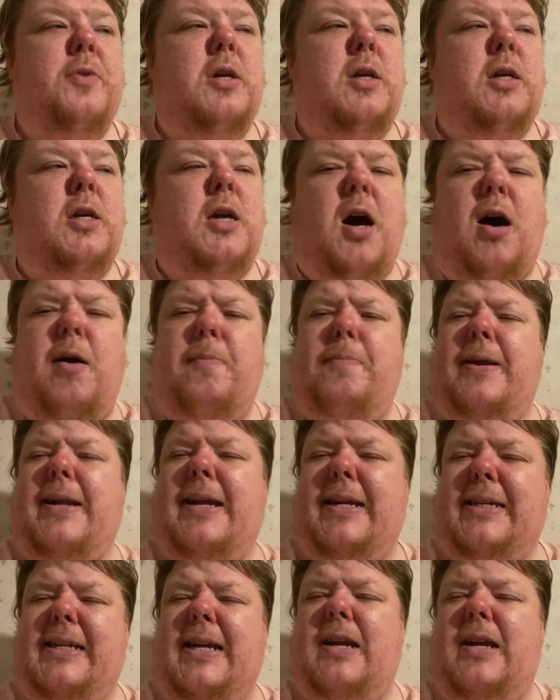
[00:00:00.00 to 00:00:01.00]

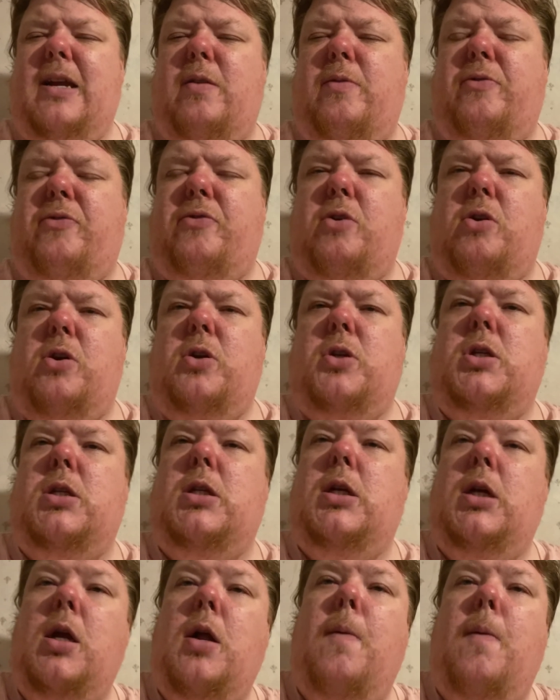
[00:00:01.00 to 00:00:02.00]
carbonate it
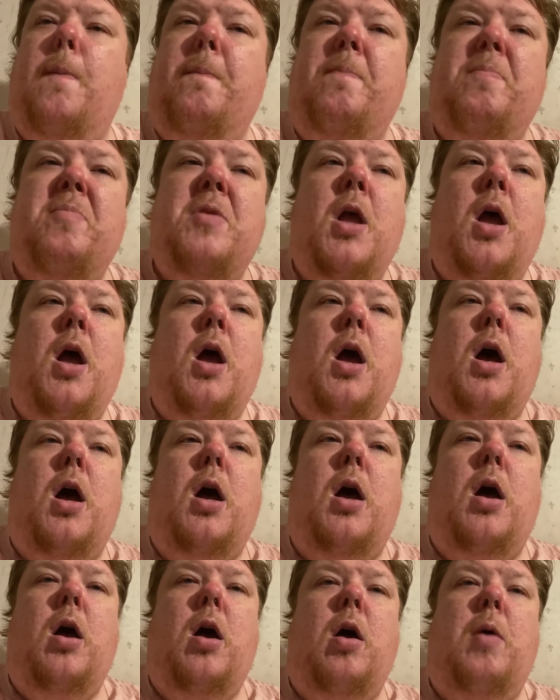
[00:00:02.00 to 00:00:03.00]
first.
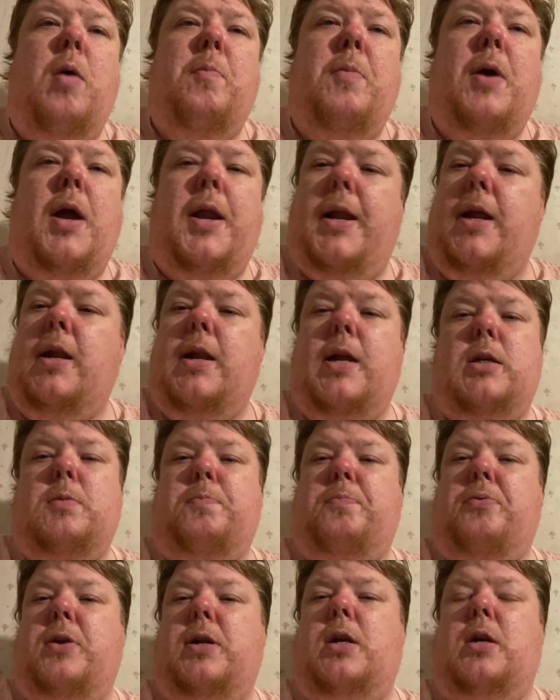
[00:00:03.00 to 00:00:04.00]
And then that's
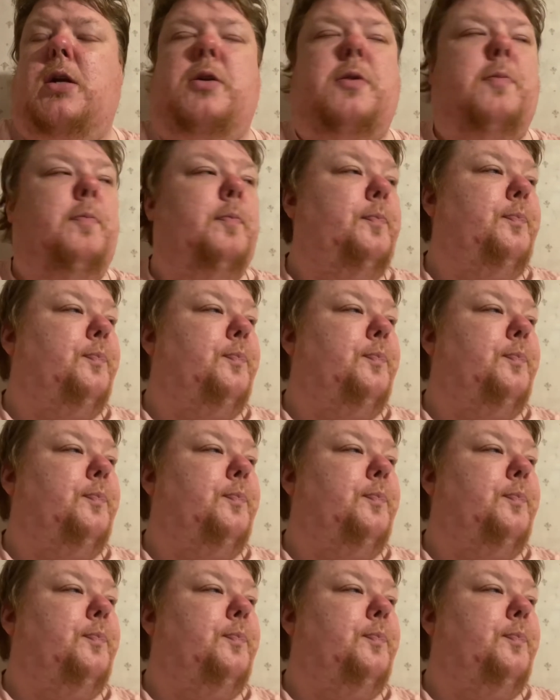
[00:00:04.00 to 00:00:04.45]
pretty good.